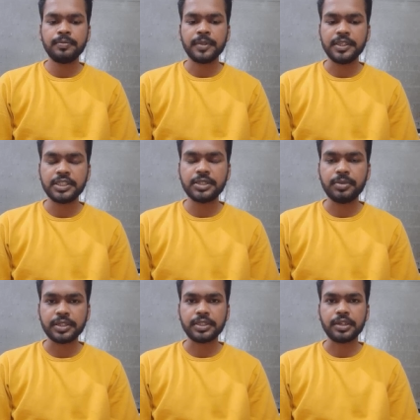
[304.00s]

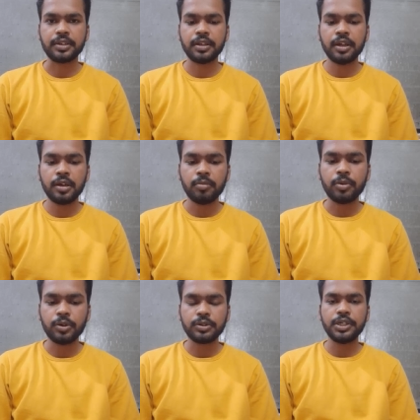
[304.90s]
inspection.
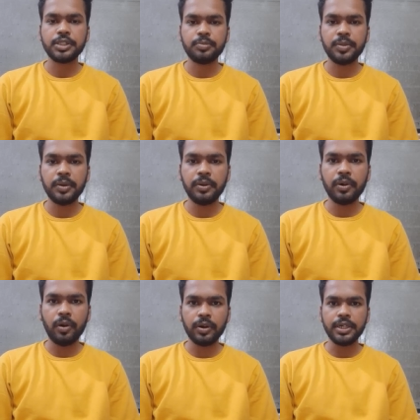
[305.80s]
Fourth is PV
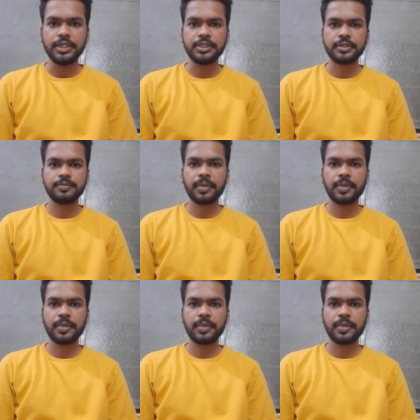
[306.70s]
audits.